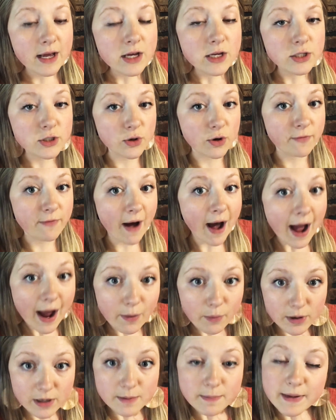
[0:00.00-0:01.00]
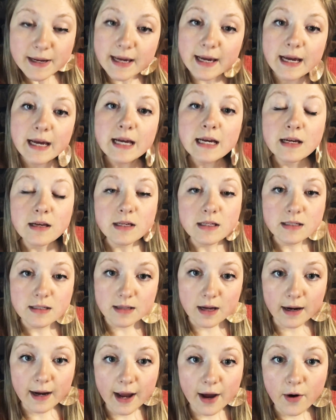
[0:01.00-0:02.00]
So if I were to be
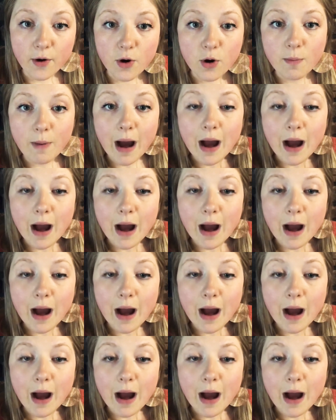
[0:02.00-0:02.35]
stuck at home,